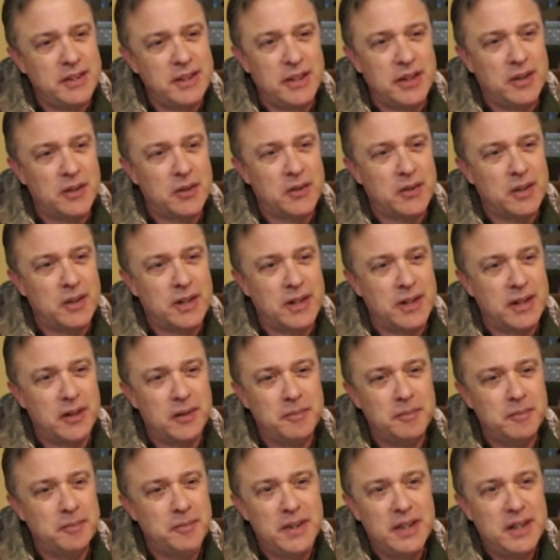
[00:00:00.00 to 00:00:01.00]

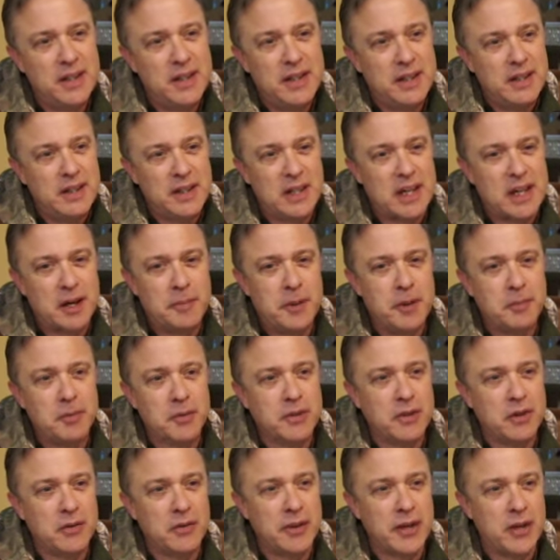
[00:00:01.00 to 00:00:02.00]
A lot of
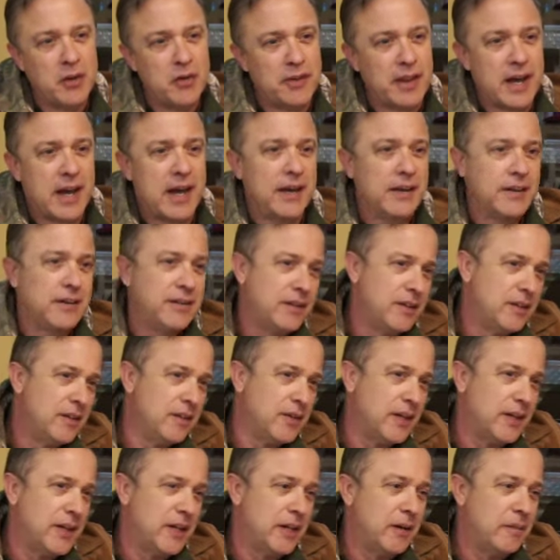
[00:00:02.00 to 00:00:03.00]
people don't know that,
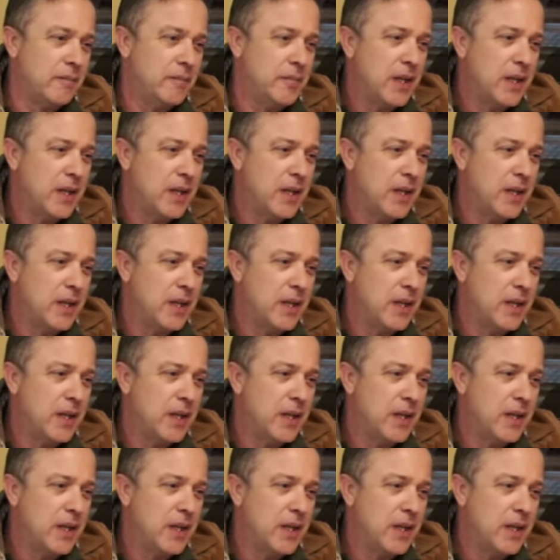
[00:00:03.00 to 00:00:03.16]
but